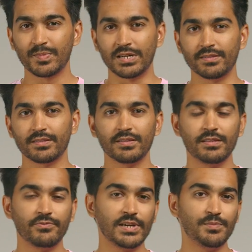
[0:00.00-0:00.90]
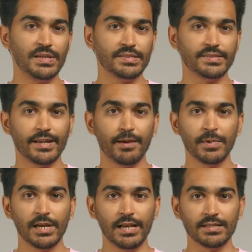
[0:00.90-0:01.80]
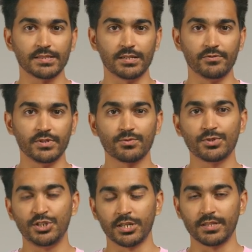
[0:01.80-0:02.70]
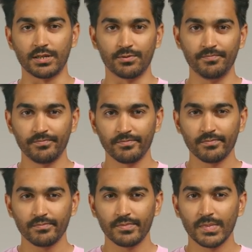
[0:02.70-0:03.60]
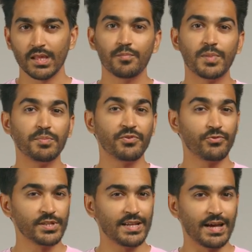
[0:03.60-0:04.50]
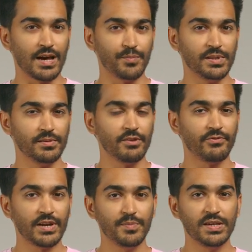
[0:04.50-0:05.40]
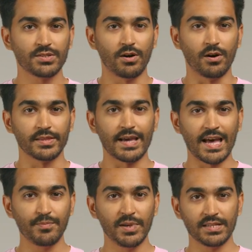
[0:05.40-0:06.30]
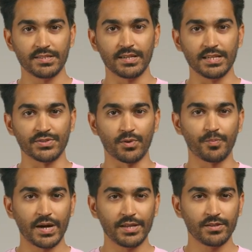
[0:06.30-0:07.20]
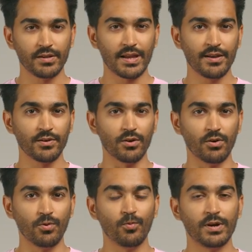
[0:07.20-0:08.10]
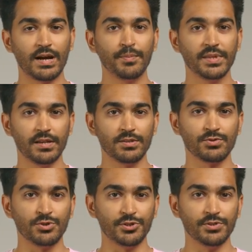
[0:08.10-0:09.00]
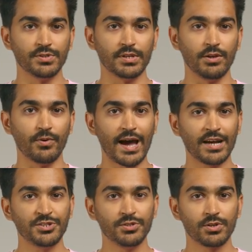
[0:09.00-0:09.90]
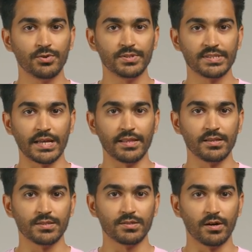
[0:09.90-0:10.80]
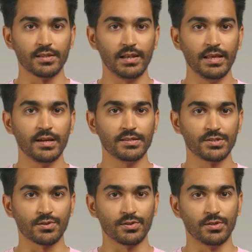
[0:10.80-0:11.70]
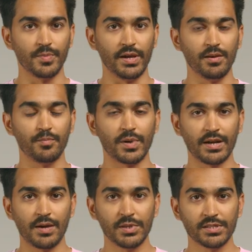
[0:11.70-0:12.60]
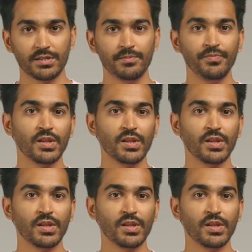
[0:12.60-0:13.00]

month, the Firebase Dynamic Link service was shut down. But before that happened, the Firebase Auth admin SDKs for Python and Go were updated to introduce a new action code settings.link underscore domain parameter,